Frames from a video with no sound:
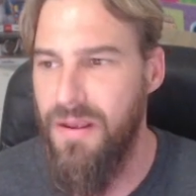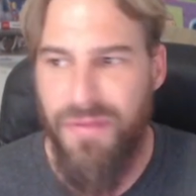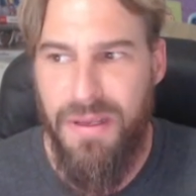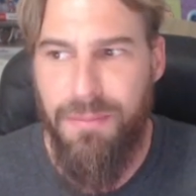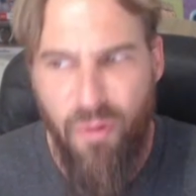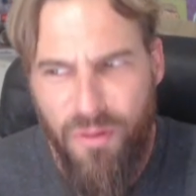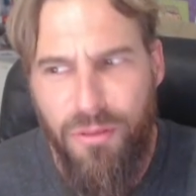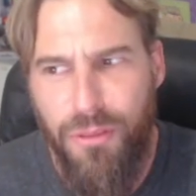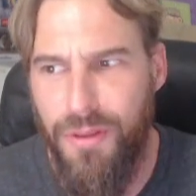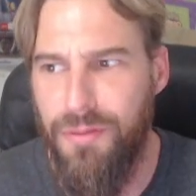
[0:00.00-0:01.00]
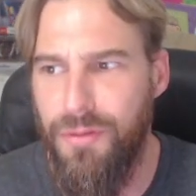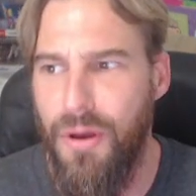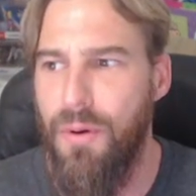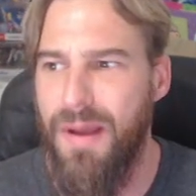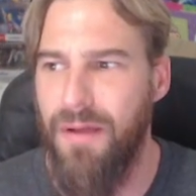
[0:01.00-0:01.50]
The important thing,
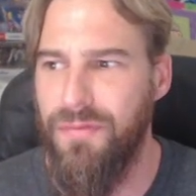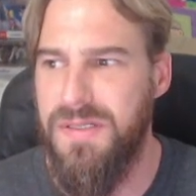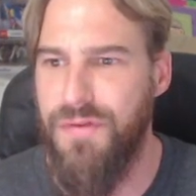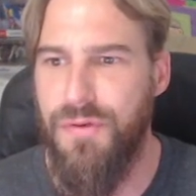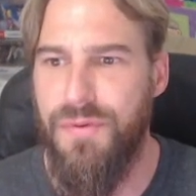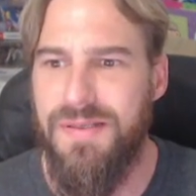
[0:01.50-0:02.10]
though, about this view